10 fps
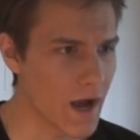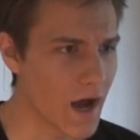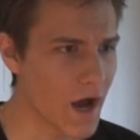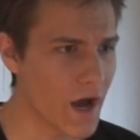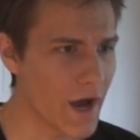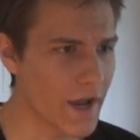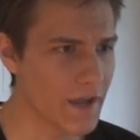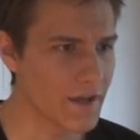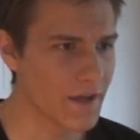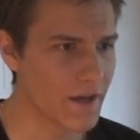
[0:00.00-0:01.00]

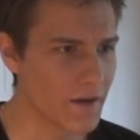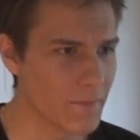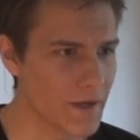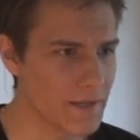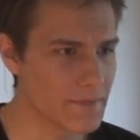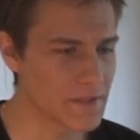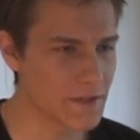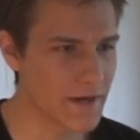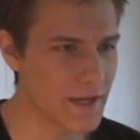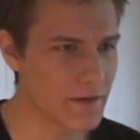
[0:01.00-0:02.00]
Hi, my name is
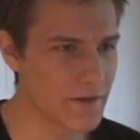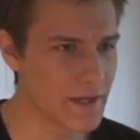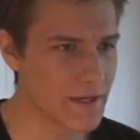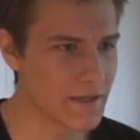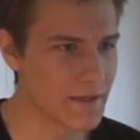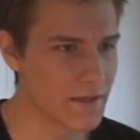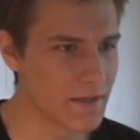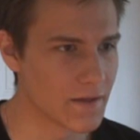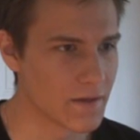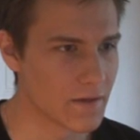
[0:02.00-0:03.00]
Gregory.
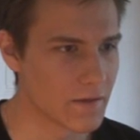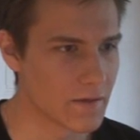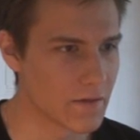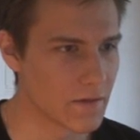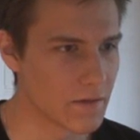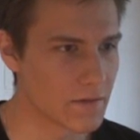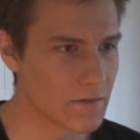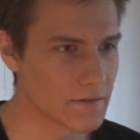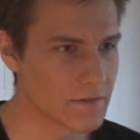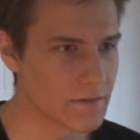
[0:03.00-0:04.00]

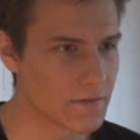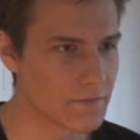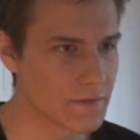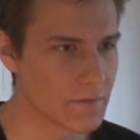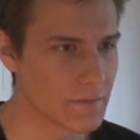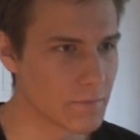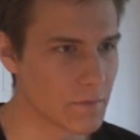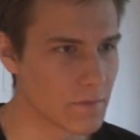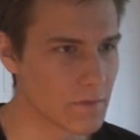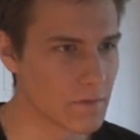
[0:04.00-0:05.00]
Is there an invisible
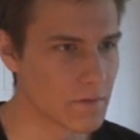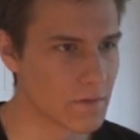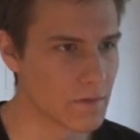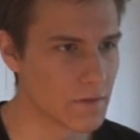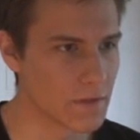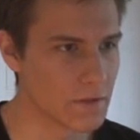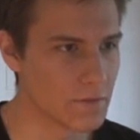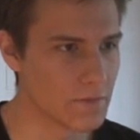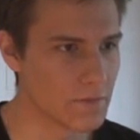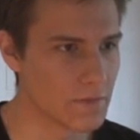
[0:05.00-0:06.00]
wall? Can
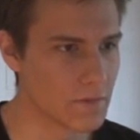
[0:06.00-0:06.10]
you?